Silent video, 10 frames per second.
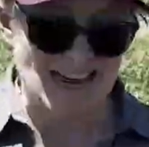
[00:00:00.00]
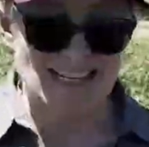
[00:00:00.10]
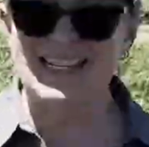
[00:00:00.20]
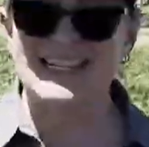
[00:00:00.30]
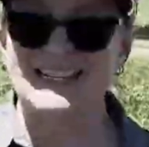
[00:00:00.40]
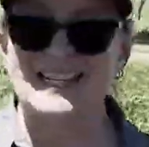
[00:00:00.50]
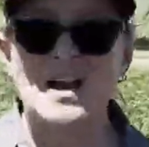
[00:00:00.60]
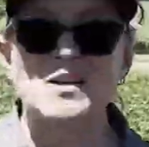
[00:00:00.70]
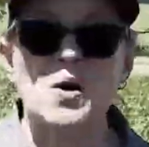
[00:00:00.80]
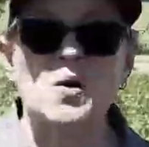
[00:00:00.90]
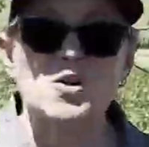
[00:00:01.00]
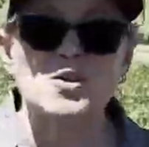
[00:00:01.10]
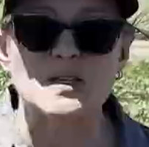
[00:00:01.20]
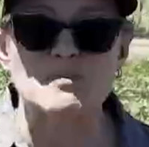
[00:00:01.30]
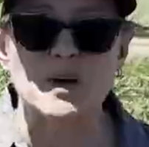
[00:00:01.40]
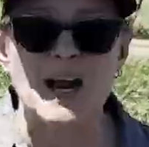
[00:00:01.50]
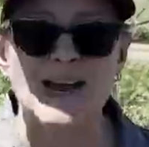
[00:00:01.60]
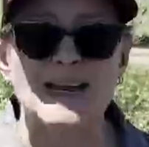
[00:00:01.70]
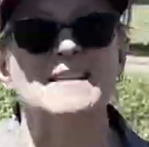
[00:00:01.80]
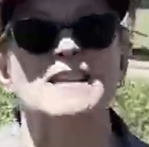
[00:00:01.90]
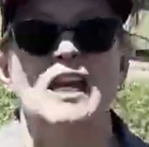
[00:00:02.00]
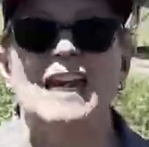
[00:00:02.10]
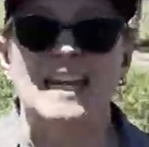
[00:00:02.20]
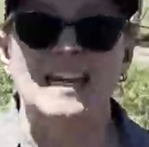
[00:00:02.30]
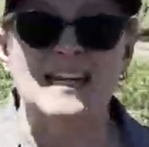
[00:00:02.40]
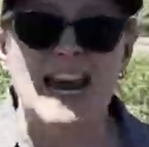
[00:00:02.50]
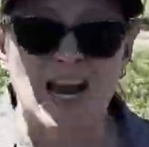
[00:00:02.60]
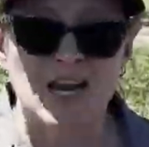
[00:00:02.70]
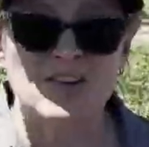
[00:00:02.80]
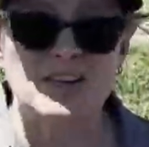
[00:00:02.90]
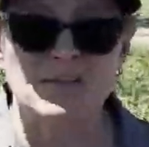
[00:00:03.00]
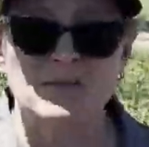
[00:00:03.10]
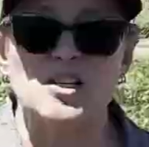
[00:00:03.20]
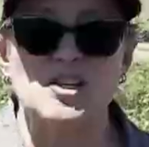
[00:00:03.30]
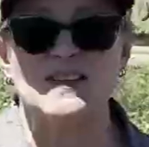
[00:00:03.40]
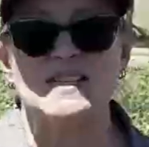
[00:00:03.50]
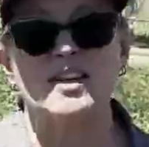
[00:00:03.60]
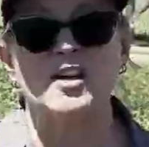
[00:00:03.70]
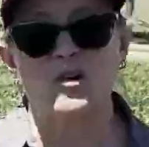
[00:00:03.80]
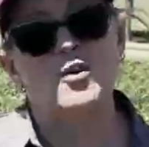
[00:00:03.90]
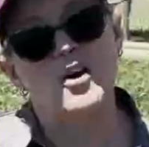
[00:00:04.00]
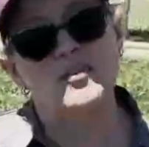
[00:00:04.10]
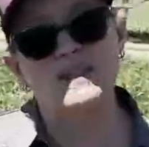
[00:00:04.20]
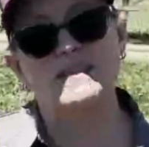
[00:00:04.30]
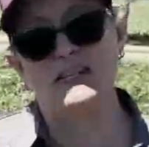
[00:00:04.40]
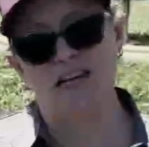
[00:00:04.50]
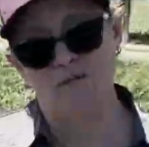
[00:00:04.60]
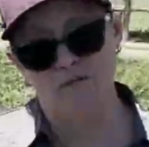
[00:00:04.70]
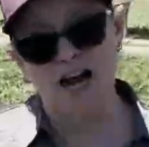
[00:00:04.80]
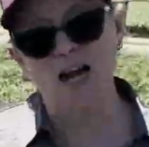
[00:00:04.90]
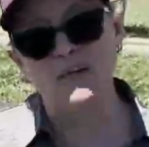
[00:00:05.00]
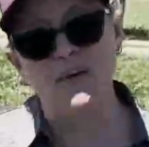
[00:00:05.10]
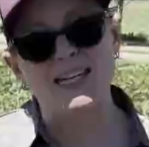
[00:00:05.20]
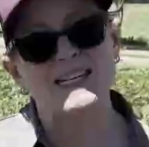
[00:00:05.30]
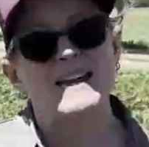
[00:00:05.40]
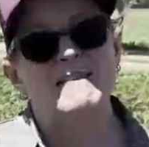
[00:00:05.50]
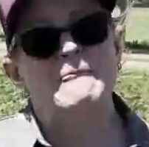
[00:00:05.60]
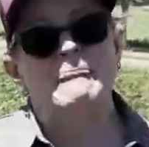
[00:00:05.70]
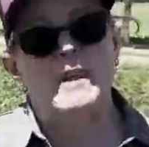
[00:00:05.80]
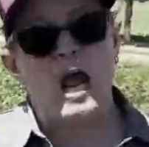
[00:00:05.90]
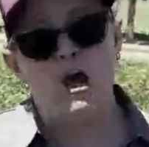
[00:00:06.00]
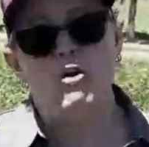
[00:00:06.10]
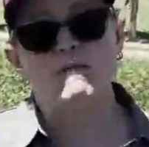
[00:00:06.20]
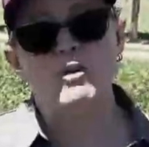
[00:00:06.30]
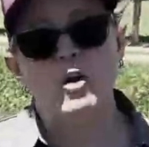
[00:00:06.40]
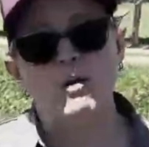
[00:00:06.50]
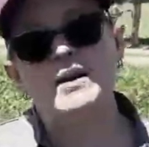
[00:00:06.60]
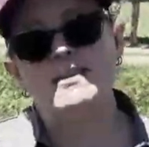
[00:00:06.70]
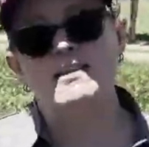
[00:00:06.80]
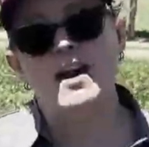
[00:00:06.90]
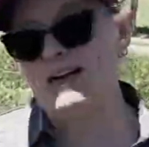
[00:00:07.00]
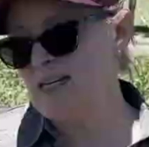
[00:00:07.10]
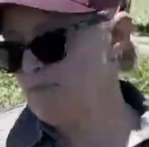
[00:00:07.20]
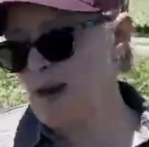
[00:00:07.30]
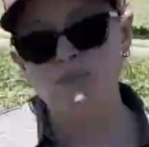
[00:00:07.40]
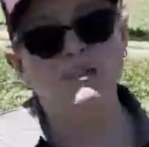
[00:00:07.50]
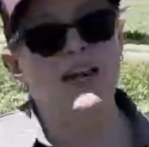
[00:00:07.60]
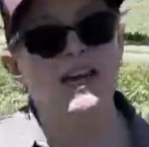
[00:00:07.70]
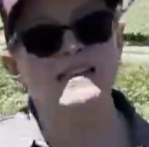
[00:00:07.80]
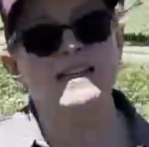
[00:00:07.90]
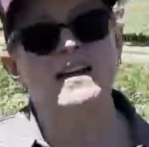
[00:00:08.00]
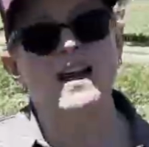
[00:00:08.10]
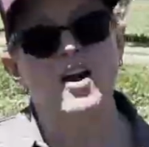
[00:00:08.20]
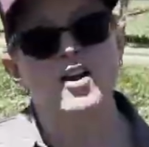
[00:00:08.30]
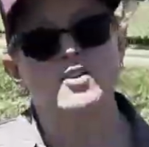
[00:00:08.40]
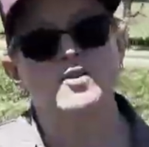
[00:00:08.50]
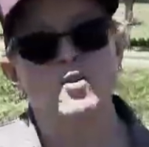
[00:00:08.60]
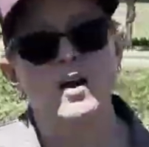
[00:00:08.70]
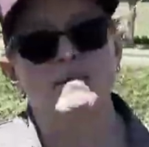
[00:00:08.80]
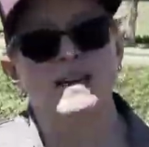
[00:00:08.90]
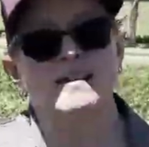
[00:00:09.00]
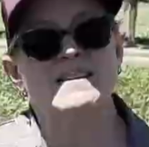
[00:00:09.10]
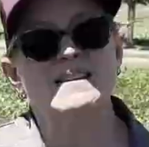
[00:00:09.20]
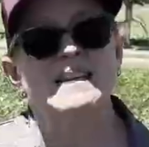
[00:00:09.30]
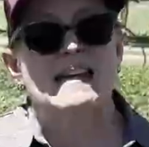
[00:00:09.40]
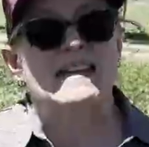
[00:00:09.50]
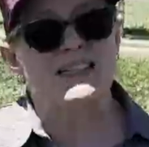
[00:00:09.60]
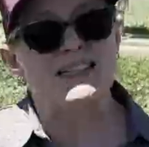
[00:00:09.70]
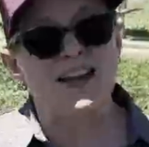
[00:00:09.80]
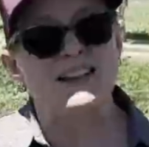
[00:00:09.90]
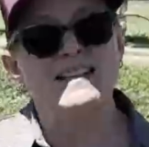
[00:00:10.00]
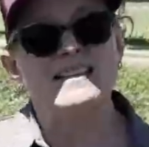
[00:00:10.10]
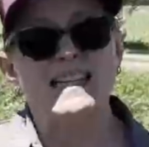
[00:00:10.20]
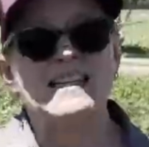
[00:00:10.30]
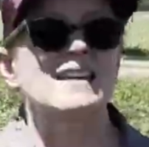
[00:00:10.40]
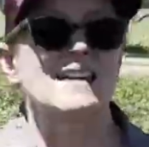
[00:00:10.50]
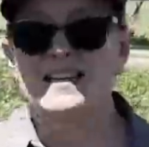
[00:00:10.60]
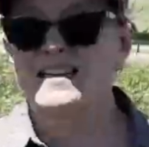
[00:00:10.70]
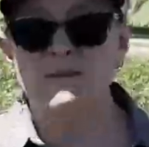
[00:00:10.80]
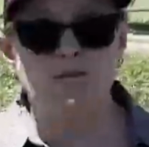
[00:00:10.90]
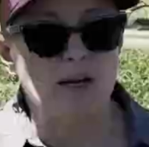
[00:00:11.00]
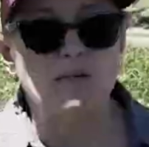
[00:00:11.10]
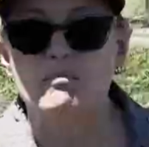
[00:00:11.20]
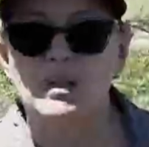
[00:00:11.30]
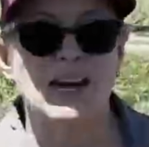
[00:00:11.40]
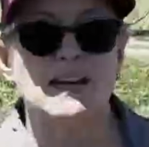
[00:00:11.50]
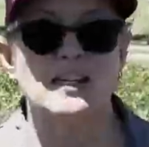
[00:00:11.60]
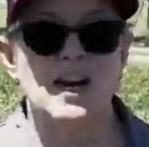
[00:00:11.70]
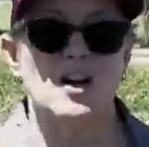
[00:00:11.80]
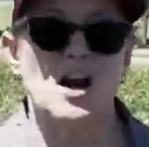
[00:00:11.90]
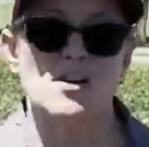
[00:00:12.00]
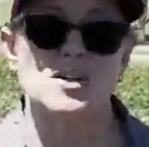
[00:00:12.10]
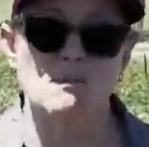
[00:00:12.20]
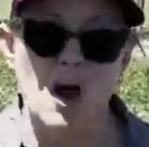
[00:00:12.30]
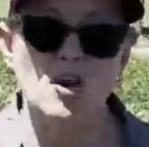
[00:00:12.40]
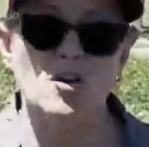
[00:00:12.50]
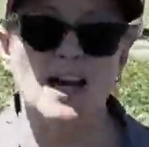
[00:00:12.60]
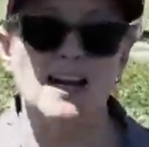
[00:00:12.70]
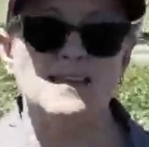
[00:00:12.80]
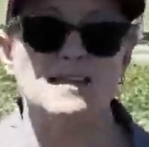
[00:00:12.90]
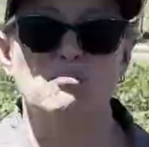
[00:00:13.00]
a total surprise in an iron deficiency chlorosis environment. However, what we saw is by planting our soybeans solid seeded as if we'd plant our small grains